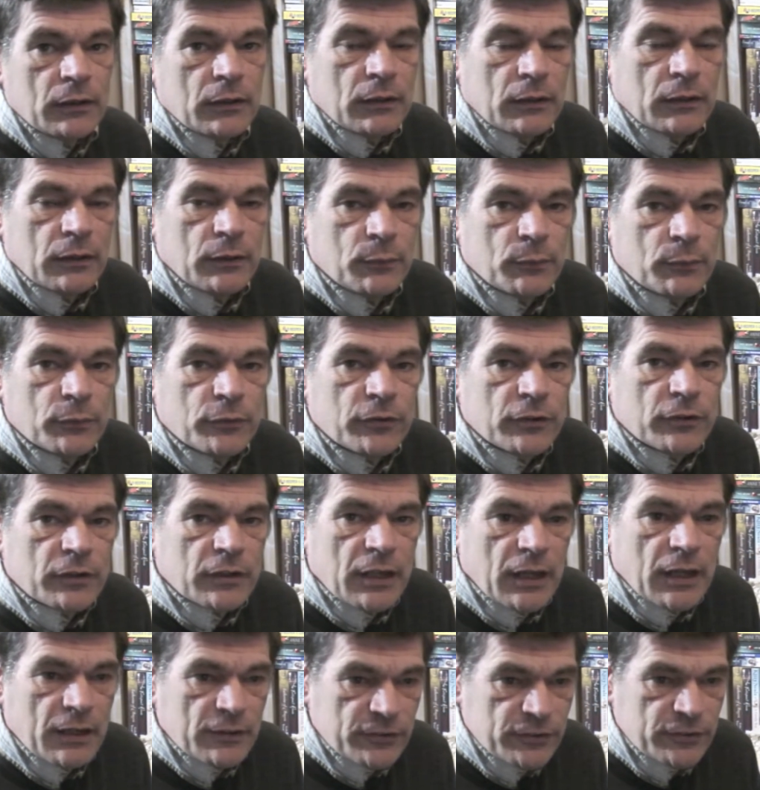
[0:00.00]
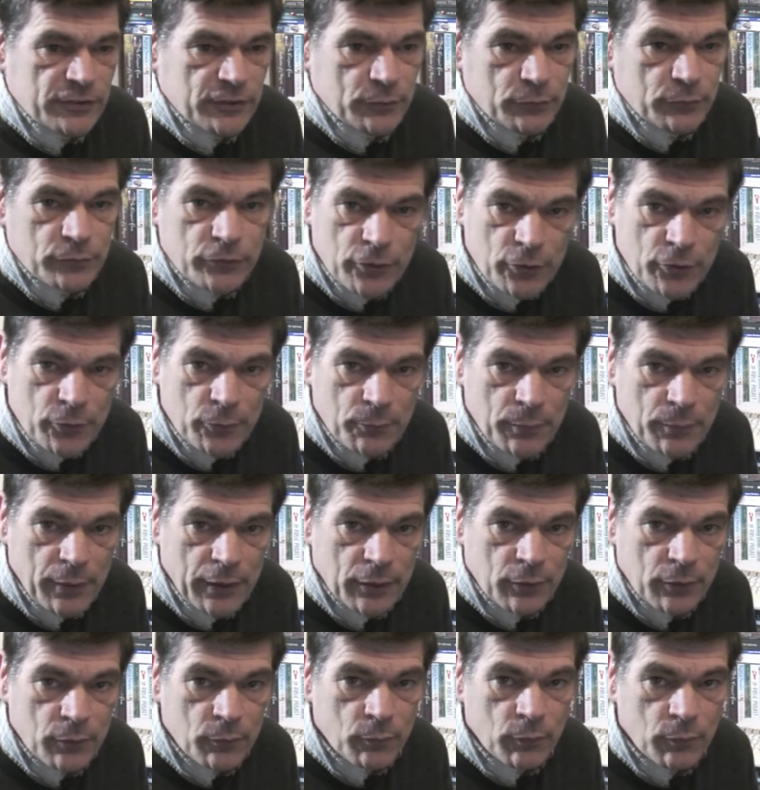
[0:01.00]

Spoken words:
it was a Casio tone bank,